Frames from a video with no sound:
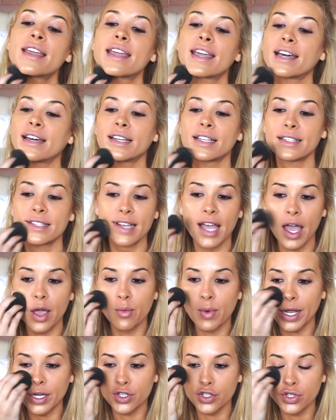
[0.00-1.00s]
and I
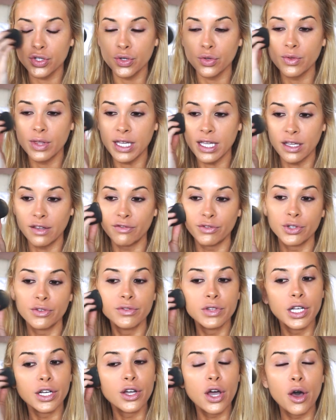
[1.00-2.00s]
went to the
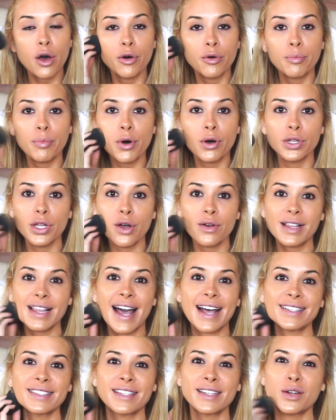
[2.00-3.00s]
Veuve Clicquot Polo
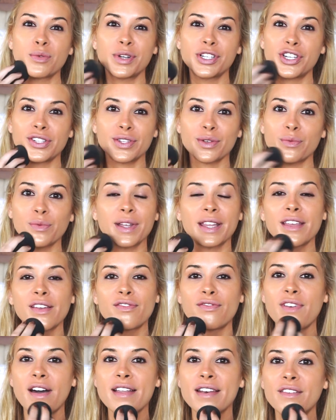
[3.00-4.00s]
Classic, which is a really
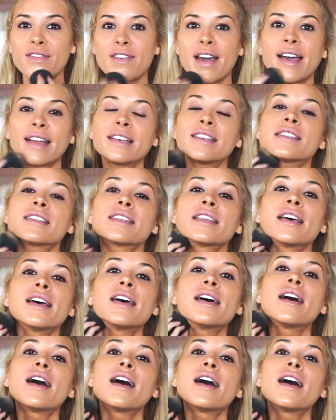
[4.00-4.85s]
fun event